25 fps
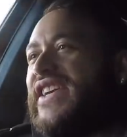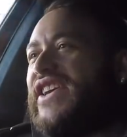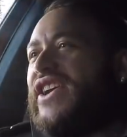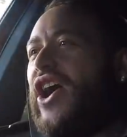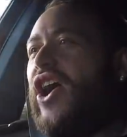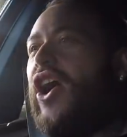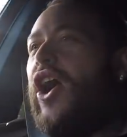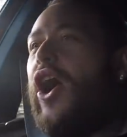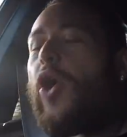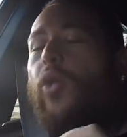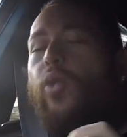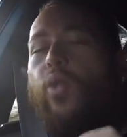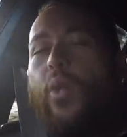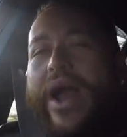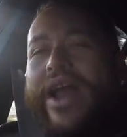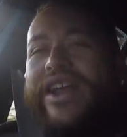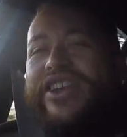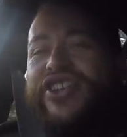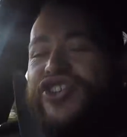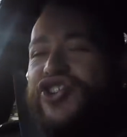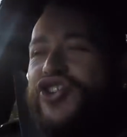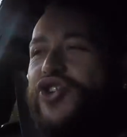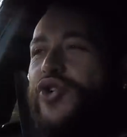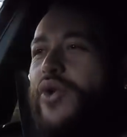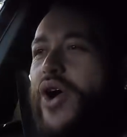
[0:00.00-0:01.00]
car
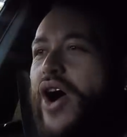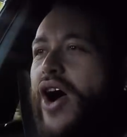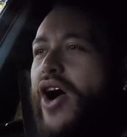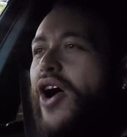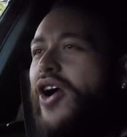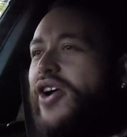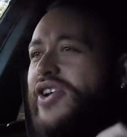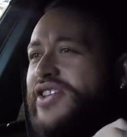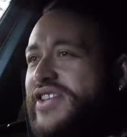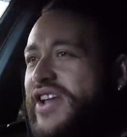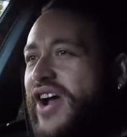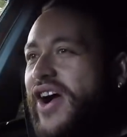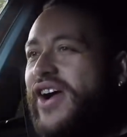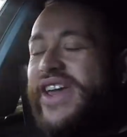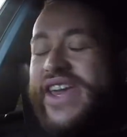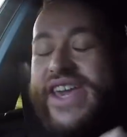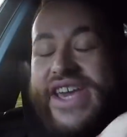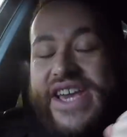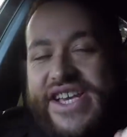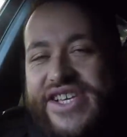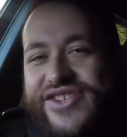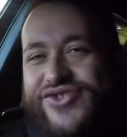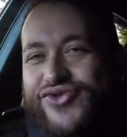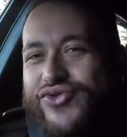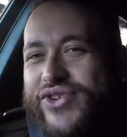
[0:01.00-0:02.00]
when you are young.
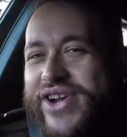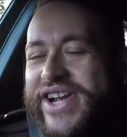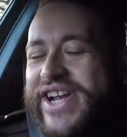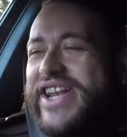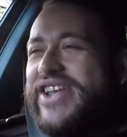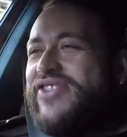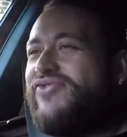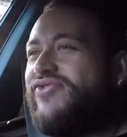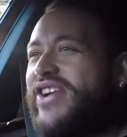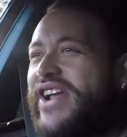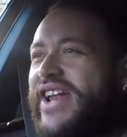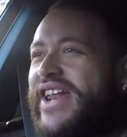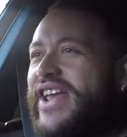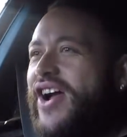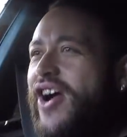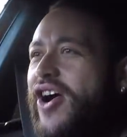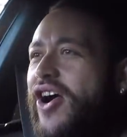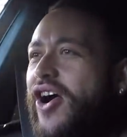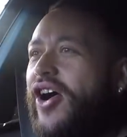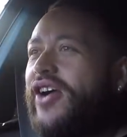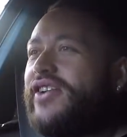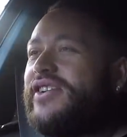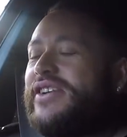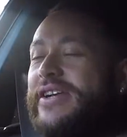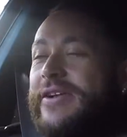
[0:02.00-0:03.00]
It is really, really
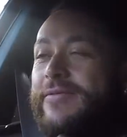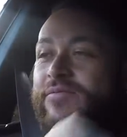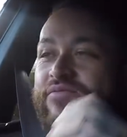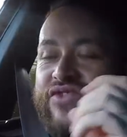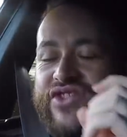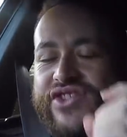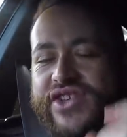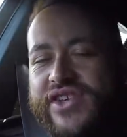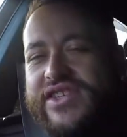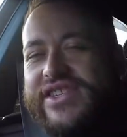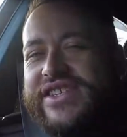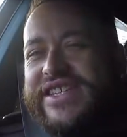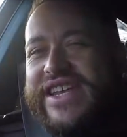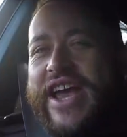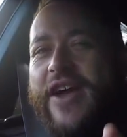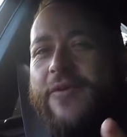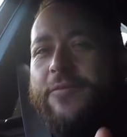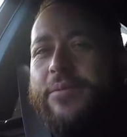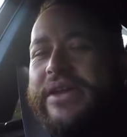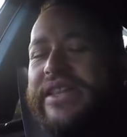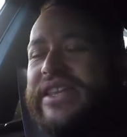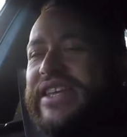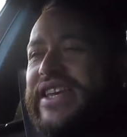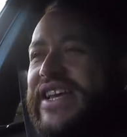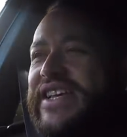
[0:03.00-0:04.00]
hard. So today I've
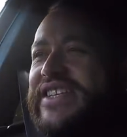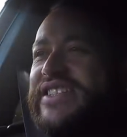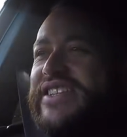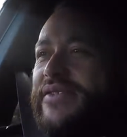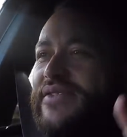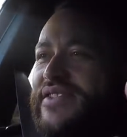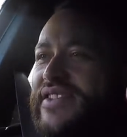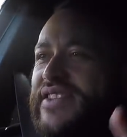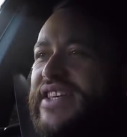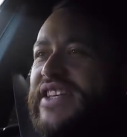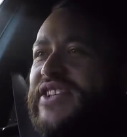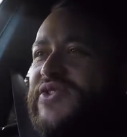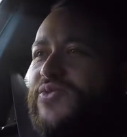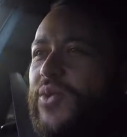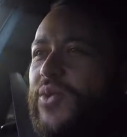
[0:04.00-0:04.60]
picked the keys up to this